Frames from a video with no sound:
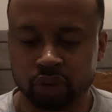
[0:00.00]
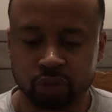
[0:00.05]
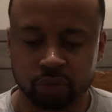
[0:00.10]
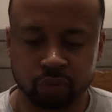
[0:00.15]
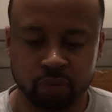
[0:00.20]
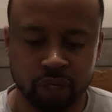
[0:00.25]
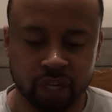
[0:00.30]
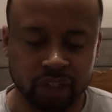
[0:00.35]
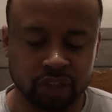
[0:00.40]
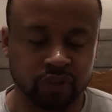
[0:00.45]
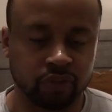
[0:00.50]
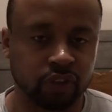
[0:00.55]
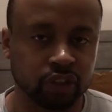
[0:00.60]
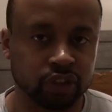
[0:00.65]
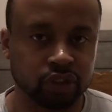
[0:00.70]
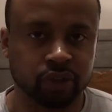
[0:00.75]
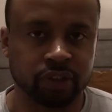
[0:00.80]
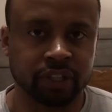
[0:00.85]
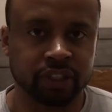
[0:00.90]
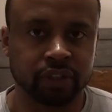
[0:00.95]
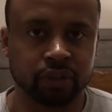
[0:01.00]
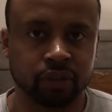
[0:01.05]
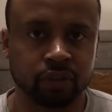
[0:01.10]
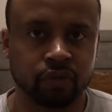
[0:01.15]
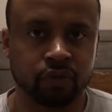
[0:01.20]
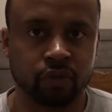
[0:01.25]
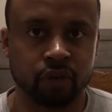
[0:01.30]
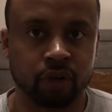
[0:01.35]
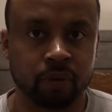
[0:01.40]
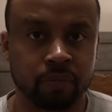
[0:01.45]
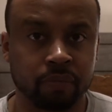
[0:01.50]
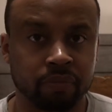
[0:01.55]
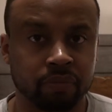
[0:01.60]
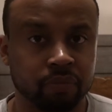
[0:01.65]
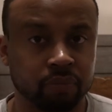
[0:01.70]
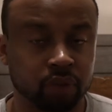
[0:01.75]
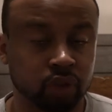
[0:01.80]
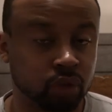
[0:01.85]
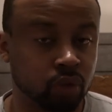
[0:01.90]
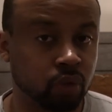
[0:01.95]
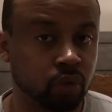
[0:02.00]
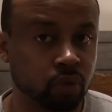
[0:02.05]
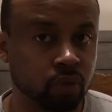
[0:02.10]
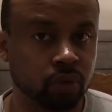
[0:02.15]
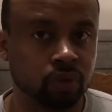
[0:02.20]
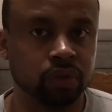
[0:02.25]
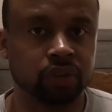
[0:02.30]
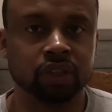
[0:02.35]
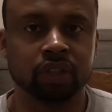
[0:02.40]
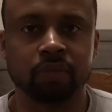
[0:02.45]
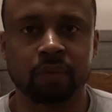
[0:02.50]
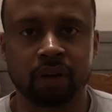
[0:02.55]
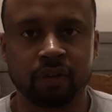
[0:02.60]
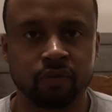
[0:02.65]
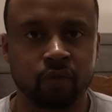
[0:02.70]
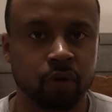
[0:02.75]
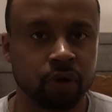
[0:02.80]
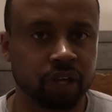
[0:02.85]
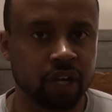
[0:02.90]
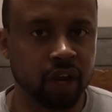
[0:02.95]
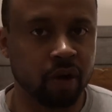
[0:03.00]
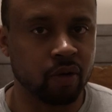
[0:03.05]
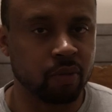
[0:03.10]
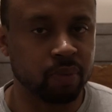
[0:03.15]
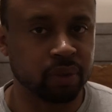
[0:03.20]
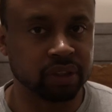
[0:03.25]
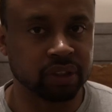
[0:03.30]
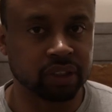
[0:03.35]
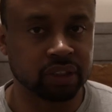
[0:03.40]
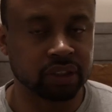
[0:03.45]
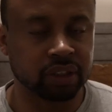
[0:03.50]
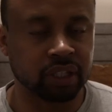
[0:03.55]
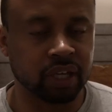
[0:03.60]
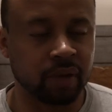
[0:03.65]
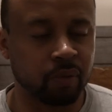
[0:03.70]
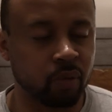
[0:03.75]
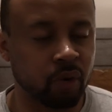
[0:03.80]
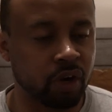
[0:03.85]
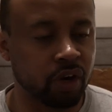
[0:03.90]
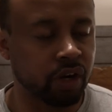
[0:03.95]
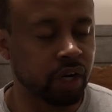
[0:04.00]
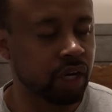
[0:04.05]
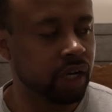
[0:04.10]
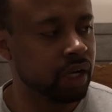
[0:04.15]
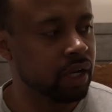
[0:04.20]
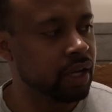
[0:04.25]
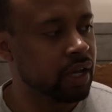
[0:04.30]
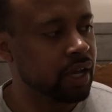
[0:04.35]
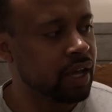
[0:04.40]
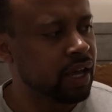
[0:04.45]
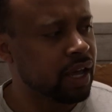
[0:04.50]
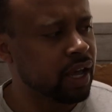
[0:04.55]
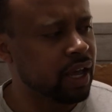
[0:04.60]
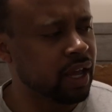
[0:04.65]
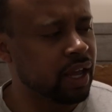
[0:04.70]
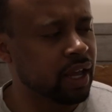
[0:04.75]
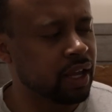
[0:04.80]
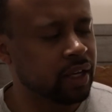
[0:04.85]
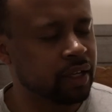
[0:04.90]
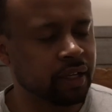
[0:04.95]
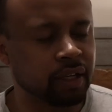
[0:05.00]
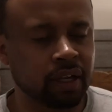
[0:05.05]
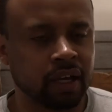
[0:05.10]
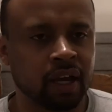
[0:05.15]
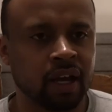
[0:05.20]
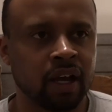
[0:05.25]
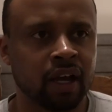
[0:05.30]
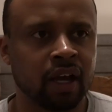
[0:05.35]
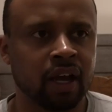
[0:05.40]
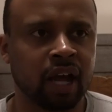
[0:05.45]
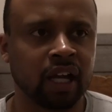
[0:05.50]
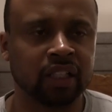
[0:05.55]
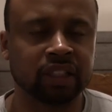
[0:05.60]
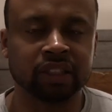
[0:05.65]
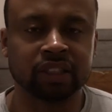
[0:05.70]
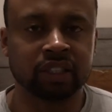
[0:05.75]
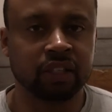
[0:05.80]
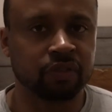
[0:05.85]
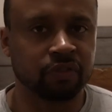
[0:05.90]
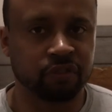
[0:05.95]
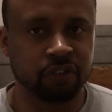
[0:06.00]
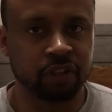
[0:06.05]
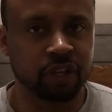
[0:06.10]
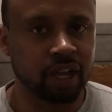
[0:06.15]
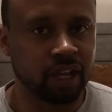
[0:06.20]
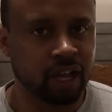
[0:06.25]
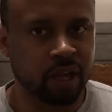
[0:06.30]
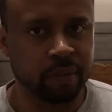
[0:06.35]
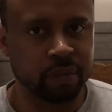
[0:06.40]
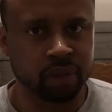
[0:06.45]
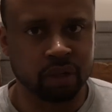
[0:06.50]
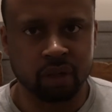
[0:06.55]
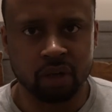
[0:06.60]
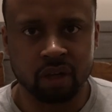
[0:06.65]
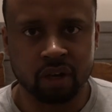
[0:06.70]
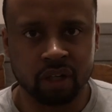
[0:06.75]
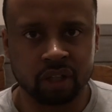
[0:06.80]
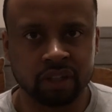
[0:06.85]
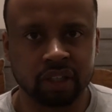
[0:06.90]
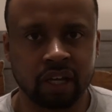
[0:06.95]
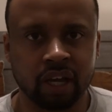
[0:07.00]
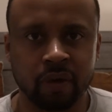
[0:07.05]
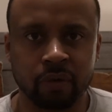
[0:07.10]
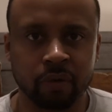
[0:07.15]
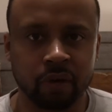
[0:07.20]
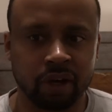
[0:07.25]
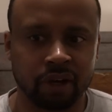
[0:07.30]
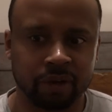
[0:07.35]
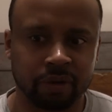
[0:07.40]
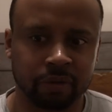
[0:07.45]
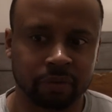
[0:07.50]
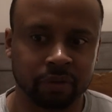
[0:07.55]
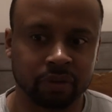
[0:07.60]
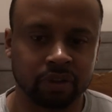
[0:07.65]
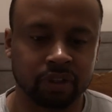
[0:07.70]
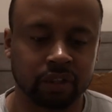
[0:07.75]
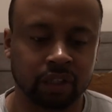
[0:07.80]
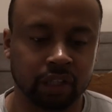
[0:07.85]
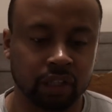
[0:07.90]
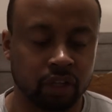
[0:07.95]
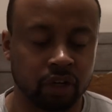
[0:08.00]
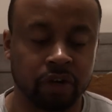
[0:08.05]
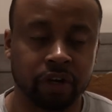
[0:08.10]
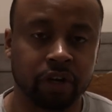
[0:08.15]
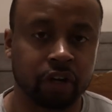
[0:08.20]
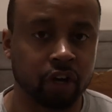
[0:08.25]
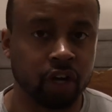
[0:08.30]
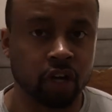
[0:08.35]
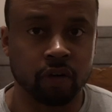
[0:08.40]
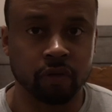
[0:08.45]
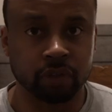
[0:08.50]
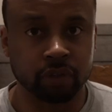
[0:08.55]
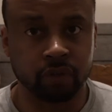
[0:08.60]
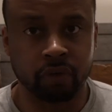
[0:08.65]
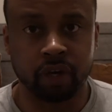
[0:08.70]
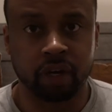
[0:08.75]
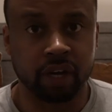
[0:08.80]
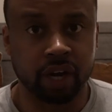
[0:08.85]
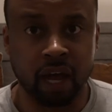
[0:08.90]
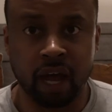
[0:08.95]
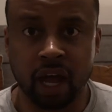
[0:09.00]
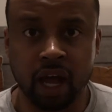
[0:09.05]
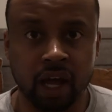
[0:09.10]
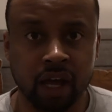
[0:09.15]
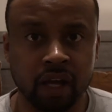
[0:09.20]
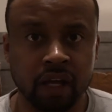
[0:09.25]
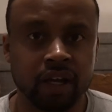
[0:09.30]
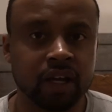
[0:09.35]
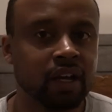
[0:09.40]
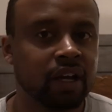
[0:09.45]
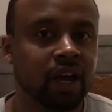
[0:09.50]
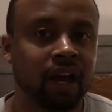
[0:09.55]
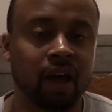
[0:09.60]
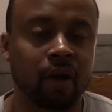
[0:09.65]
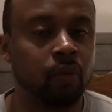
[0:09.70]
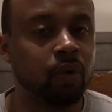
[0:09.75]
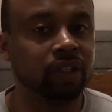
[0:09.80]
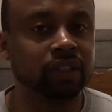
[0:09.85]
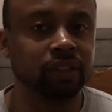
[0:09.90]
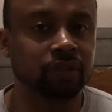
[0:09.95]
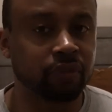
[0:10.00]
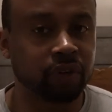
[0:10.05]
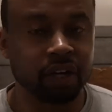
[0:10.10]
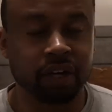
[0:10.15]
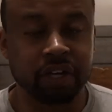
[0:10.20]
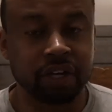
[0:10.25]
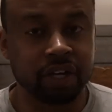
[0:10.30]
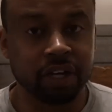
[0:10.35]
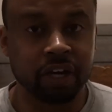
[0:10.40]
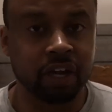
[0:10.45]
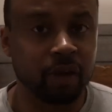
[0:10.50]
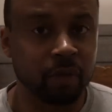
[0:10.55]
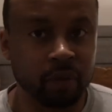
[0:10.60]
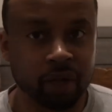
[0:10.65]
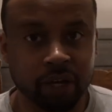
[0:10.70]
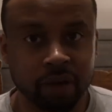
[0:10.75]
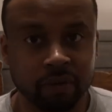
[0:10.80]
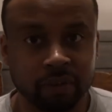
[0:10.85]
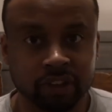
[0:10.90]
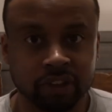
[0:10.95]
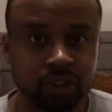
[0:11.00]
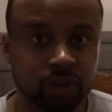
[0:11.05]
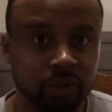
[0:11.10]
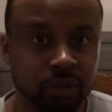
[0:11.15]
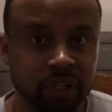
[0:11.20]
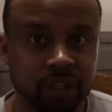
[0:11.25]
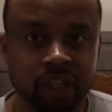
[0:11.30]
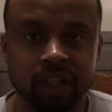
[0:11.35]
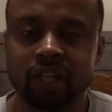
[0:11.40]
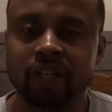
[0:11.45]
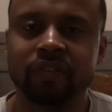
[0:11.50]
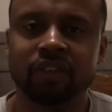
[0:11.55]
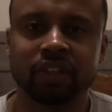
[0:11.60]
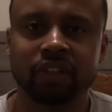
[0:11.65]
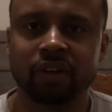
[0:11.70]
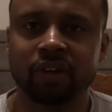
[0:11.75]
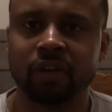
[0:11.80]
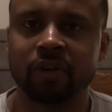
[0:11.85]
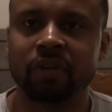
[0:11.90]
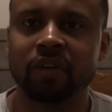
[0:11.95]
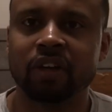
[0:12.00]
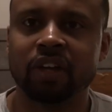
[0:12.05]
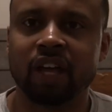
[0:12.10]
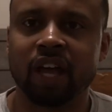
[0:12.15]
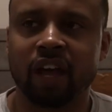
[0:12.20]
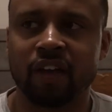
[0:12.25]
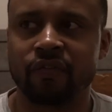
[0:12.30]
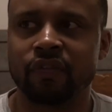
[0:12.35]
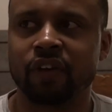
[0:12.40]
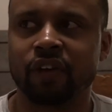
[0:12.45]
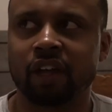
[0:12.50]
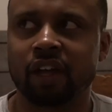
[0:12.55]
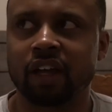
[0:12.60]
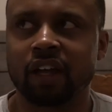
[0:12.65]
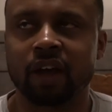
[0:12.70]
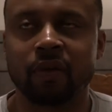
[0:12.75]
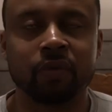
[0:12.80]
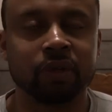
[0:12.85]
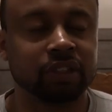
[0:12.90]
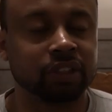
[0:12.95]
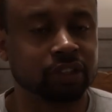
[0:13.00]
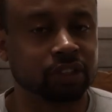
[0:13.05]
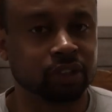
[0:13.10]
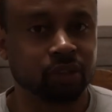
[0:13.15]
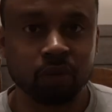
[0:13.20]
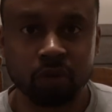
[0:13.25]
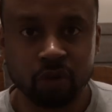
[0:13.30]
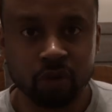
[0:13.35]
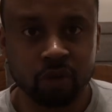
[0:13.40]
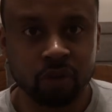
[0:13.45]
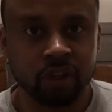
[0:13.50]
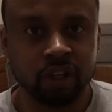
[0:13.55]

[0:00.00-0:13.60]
when I first transferred from school to my 40-hour position at work. And I just didn't feel like I belonged. The learning curve was very high. I wasn't very good at what I was doing, even though I felt like I went to school,